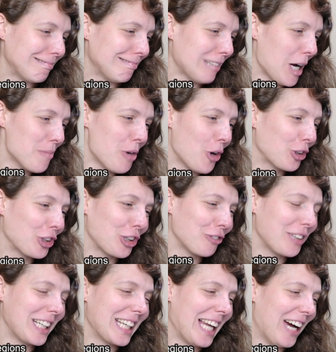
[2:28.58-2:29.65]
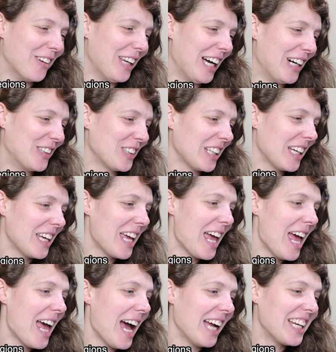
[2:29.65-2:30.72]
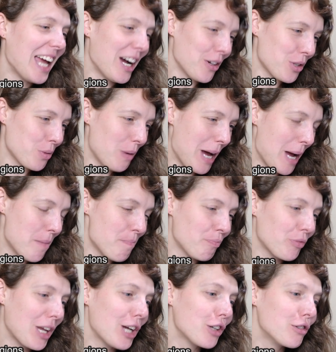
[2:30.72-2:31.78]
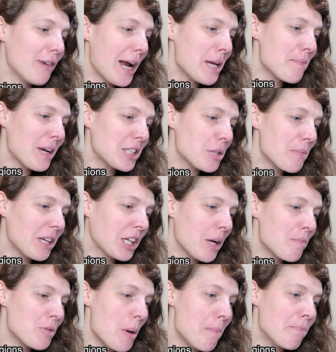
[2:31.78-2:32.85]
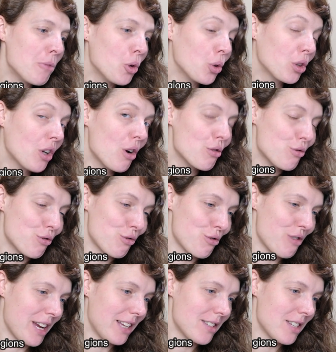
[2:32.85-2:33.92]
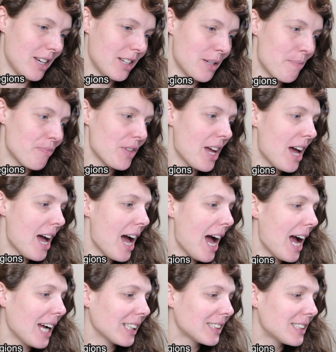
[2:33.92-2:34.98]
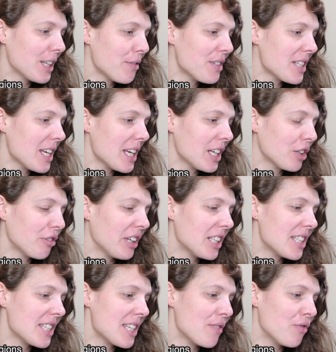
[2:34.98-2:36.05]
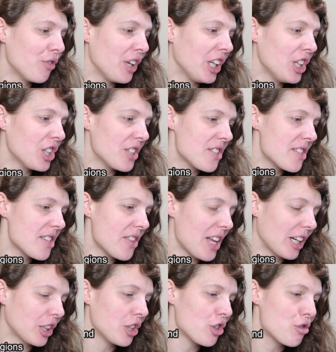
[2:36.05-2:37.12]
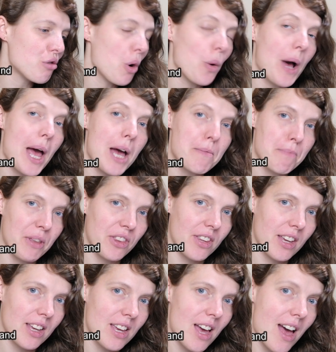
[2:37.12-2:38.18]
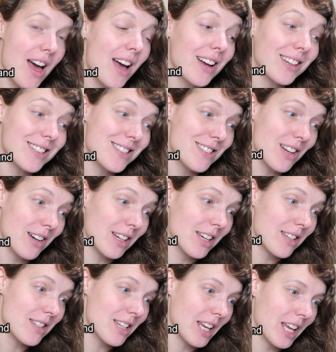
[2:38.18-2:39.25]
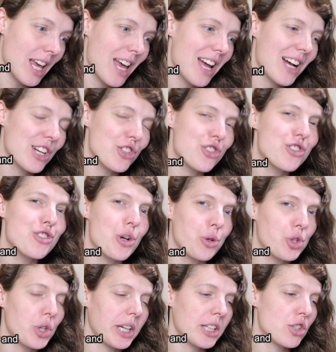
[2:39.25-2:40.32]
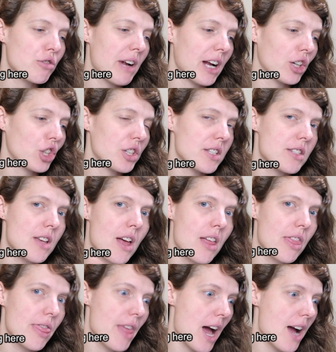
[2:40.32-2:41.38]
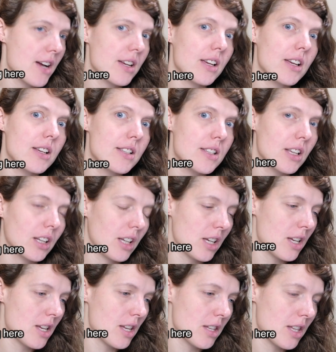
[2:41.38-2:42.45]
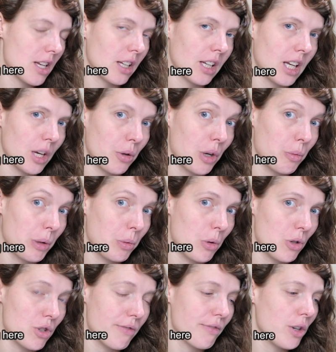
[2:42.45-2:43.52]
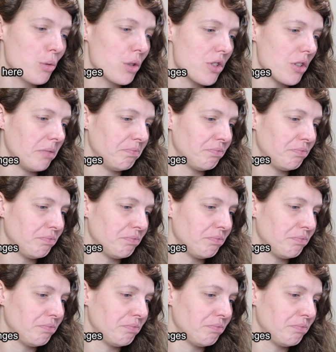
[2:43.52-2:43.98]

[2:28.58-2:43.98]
I'm not good at reading out loud. And elsewhere, grey matter becomes more concentrated. Activity increases in regions that control empathy, anxiety, and social interactions. That is the key thing here that we want to focus on.